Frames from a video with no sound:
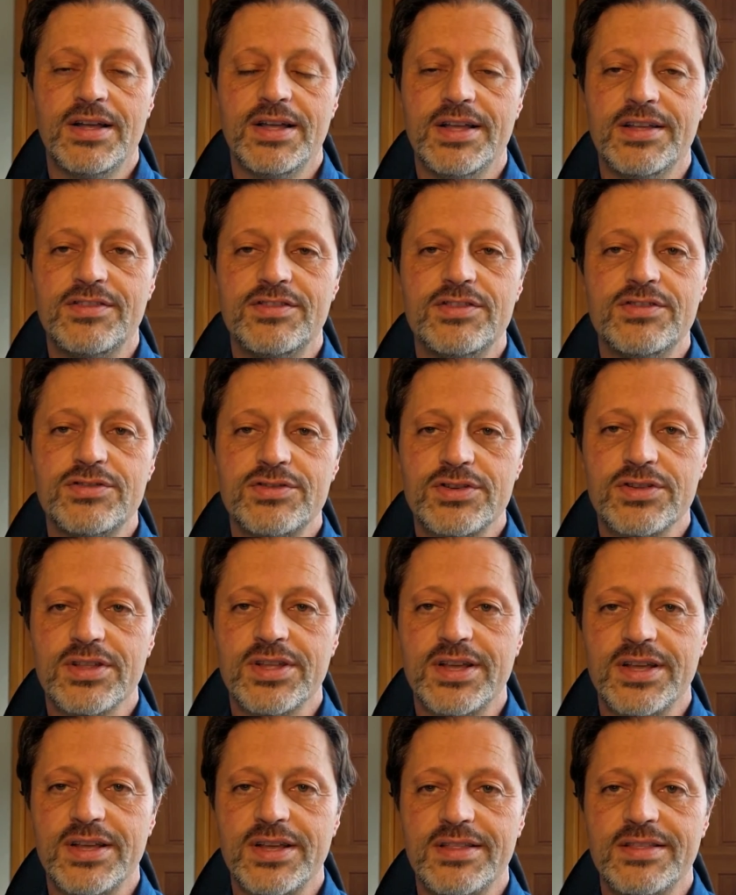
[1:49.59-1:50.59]
is
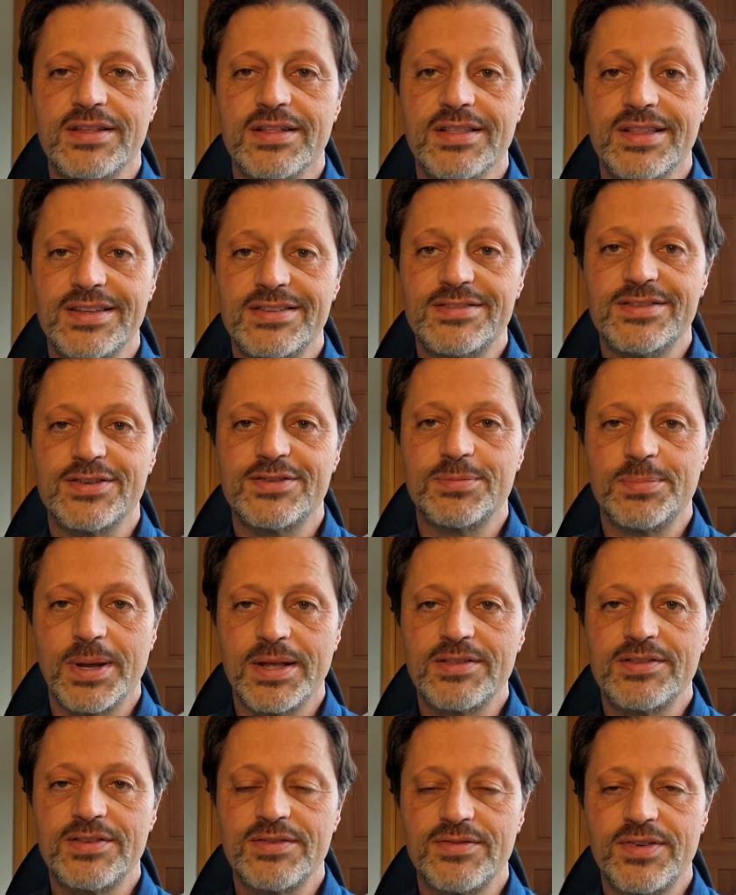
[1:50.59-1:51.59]
usually the least
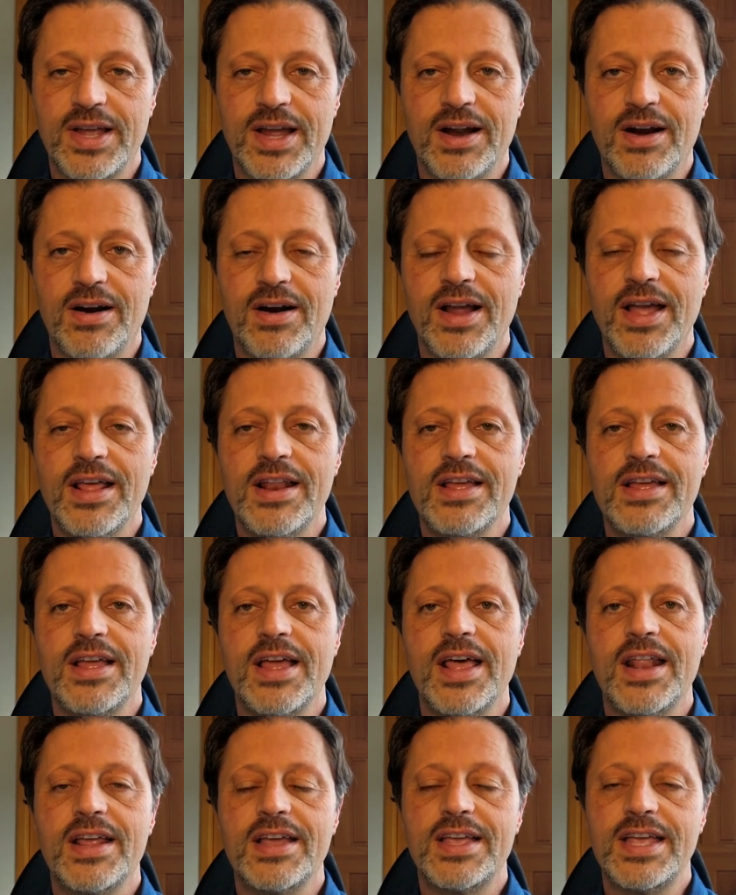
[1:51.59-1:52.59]
expensive care and
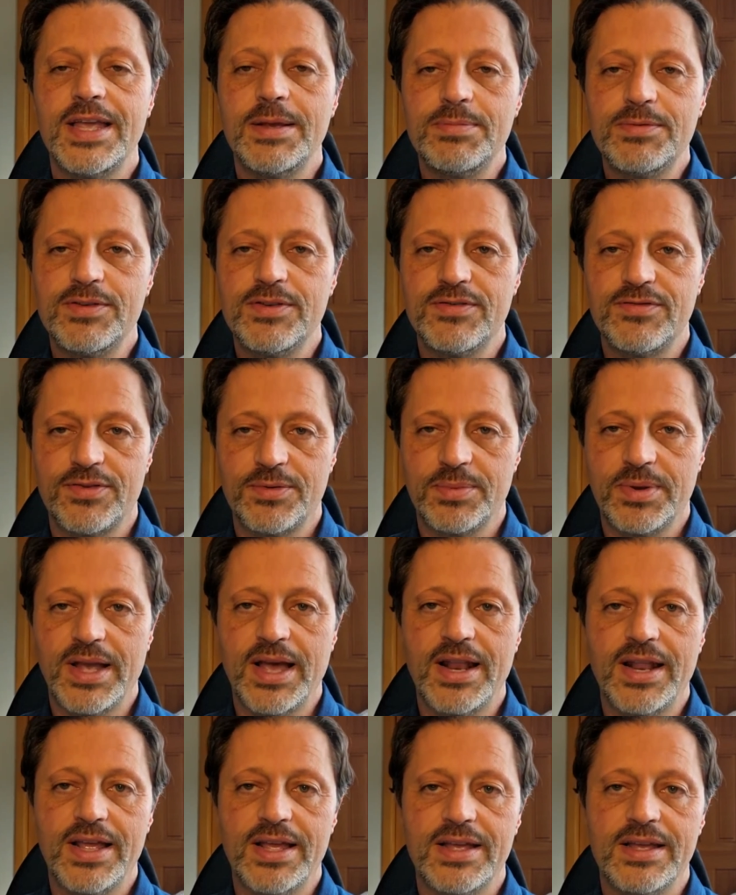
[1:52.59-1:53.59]
it keeps you from
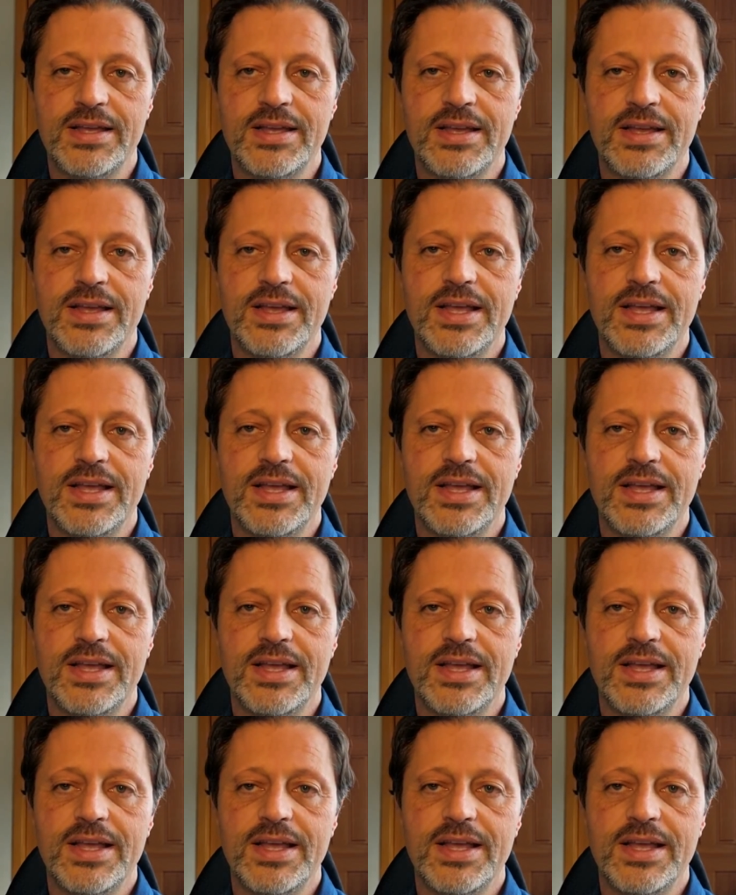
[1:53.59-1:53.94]
getting